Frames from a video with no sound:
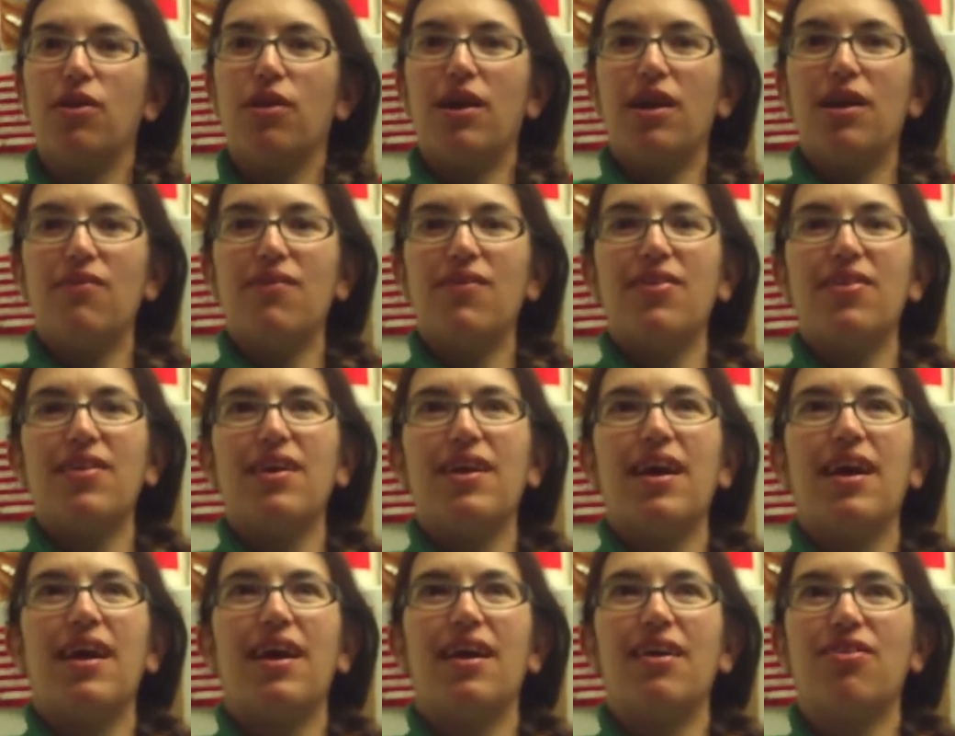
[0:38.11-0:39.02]
Not
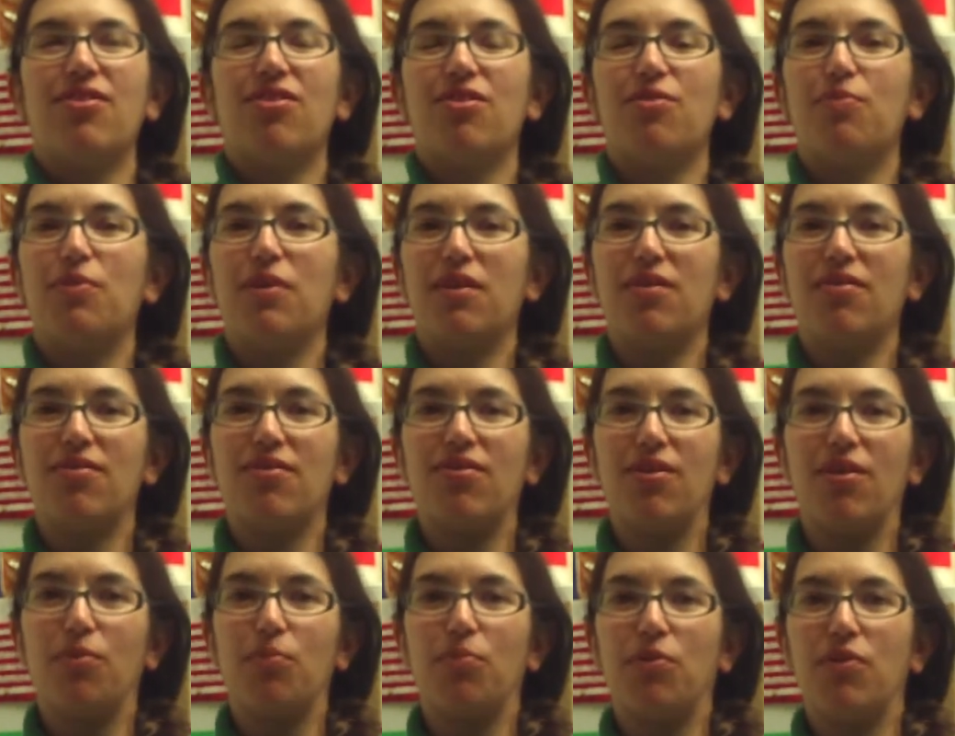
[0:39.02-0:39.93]
everything has to be a
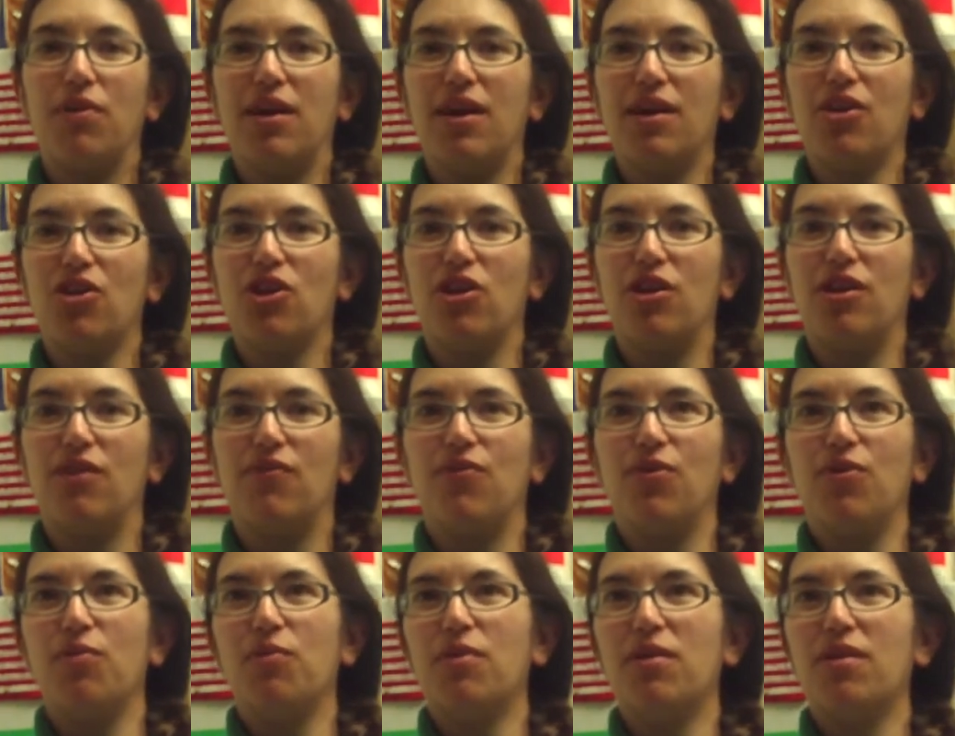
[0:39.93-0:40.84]
slick production.
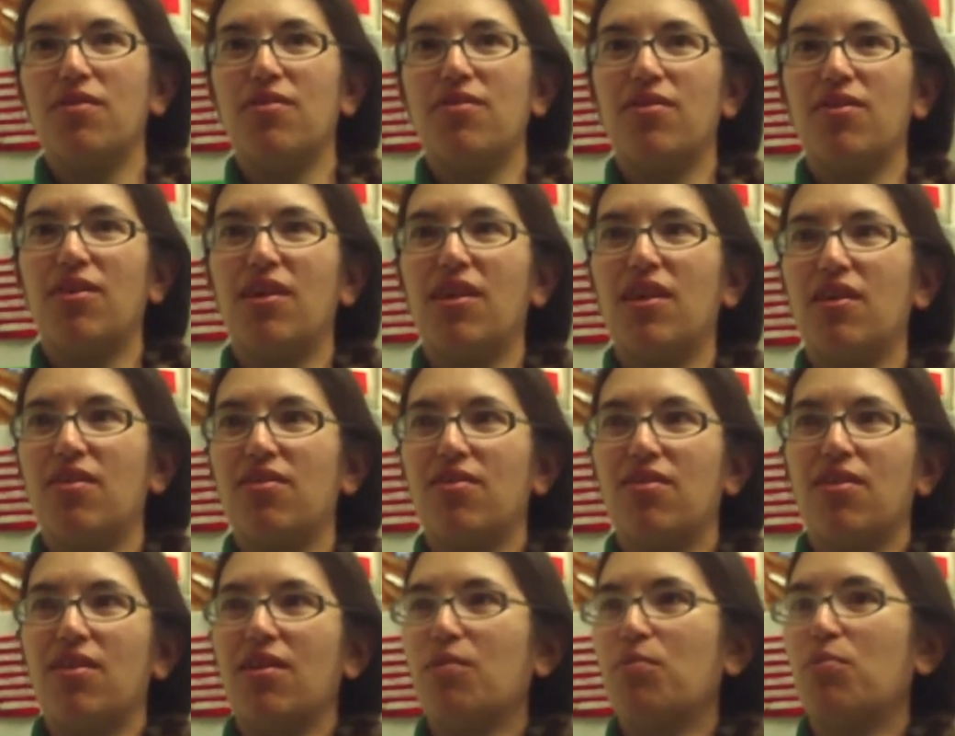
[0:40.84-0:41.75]
If you want to see
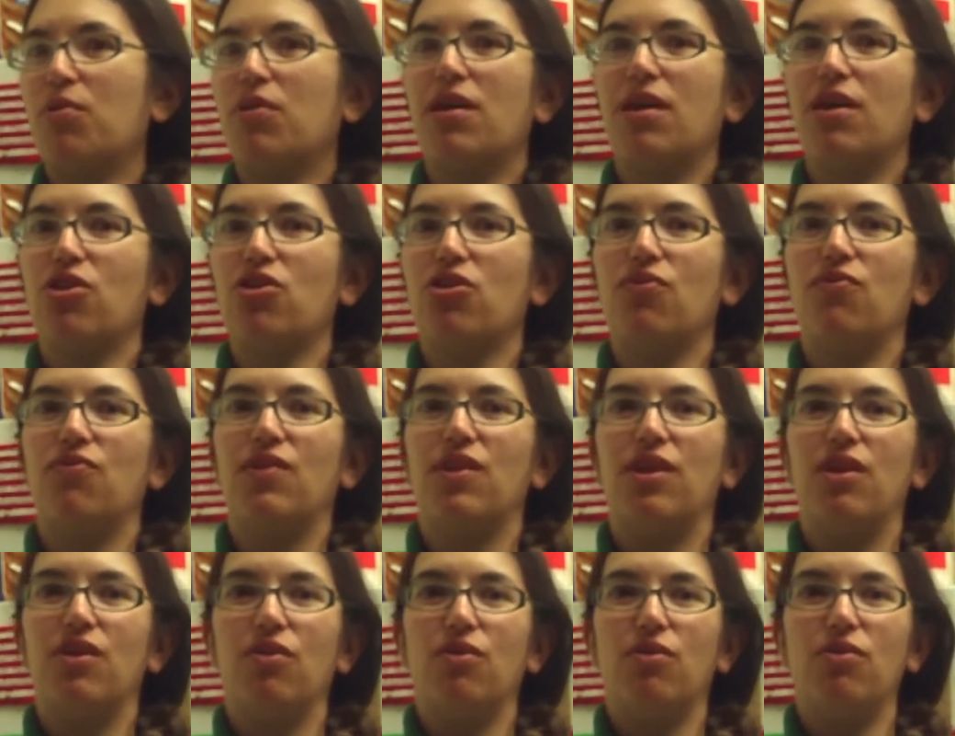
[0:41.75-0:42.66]
a slick production
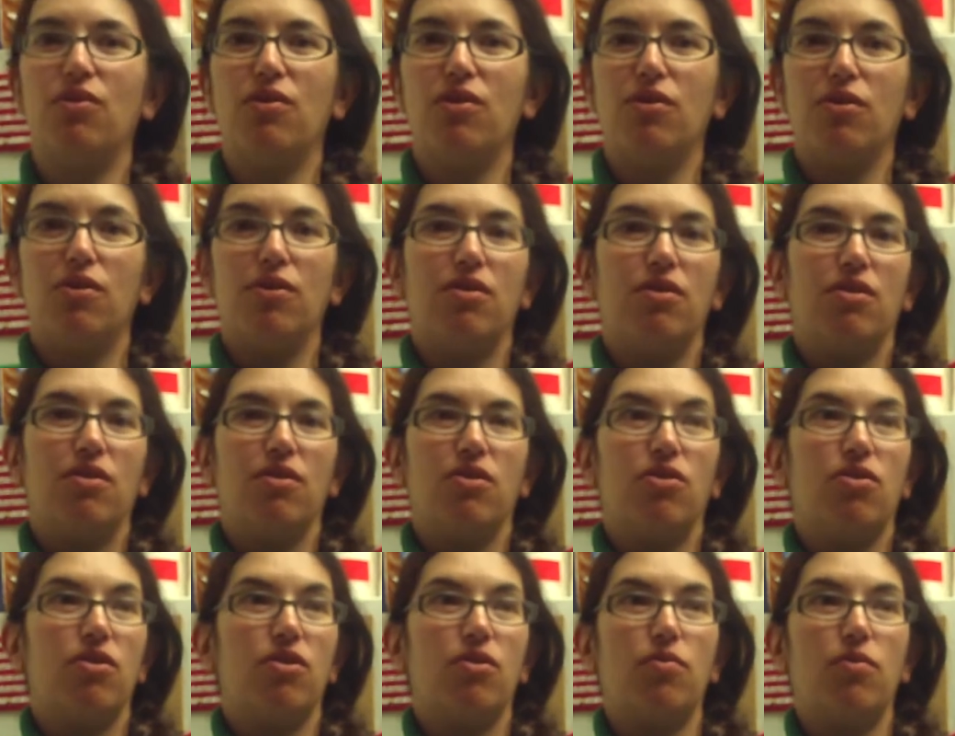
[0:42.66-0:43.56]
video,
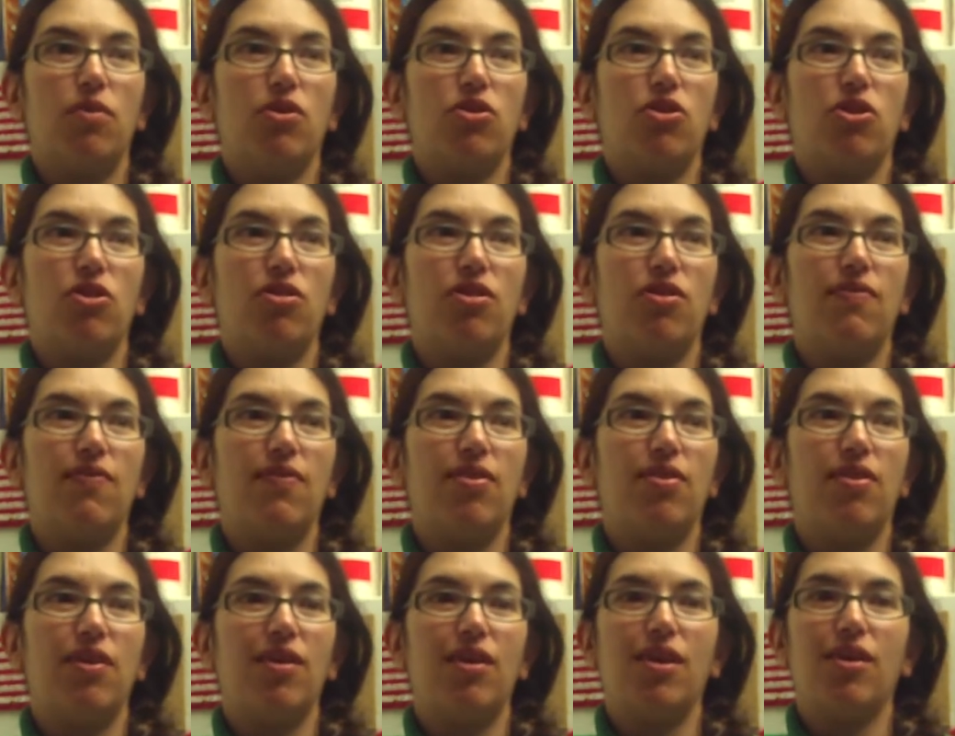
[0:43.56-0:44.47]
watch a
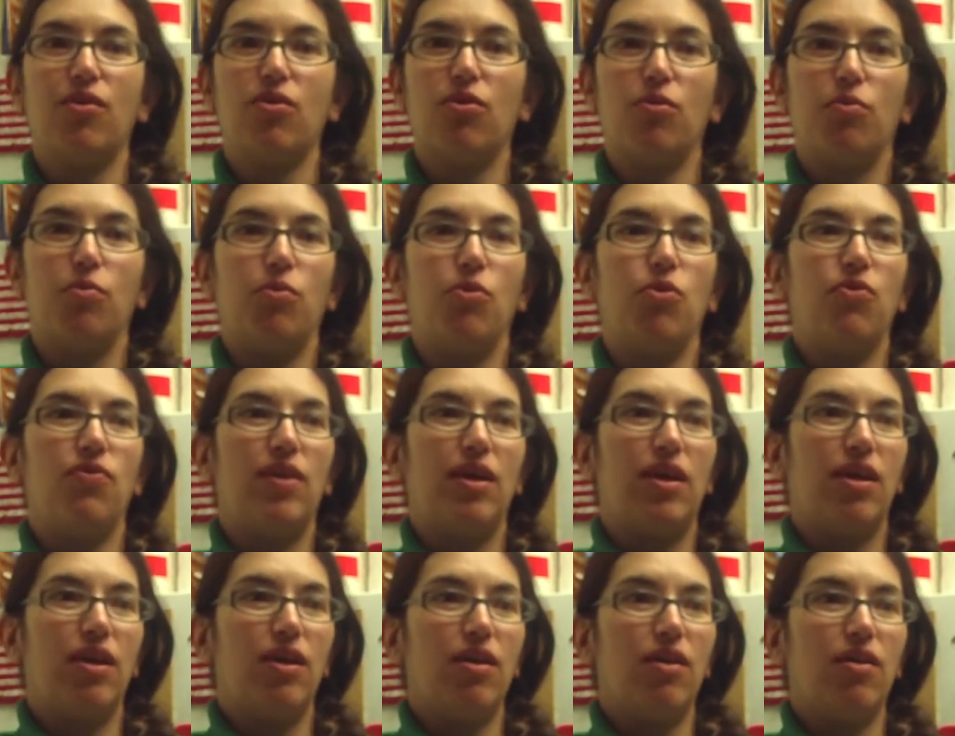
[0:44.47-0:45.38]
DVD or a
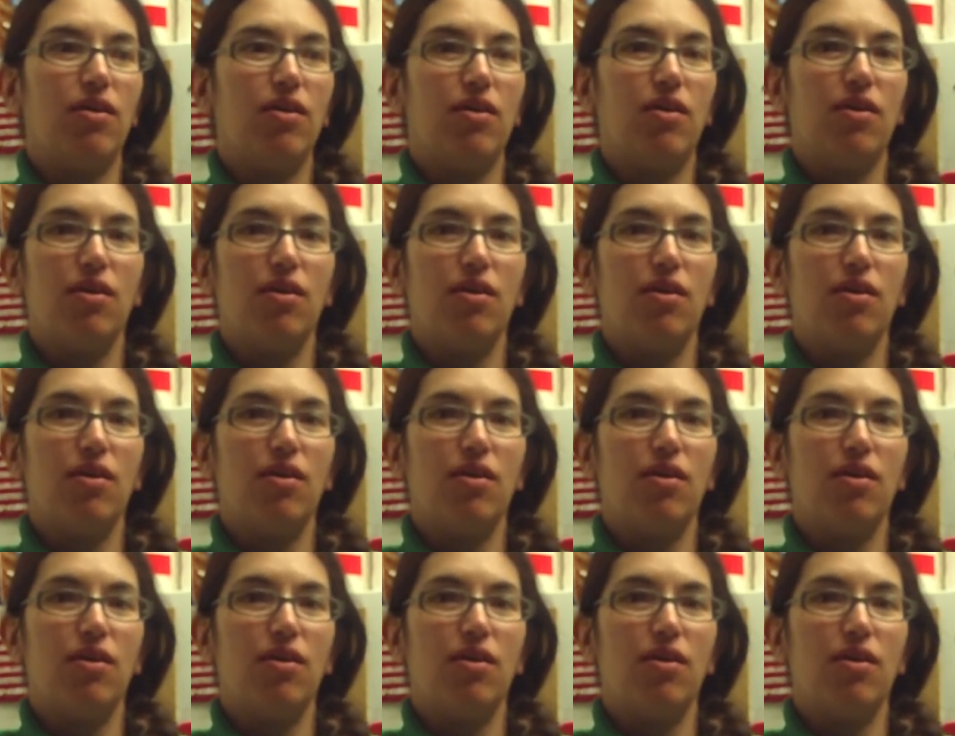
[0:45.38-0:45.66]
movie.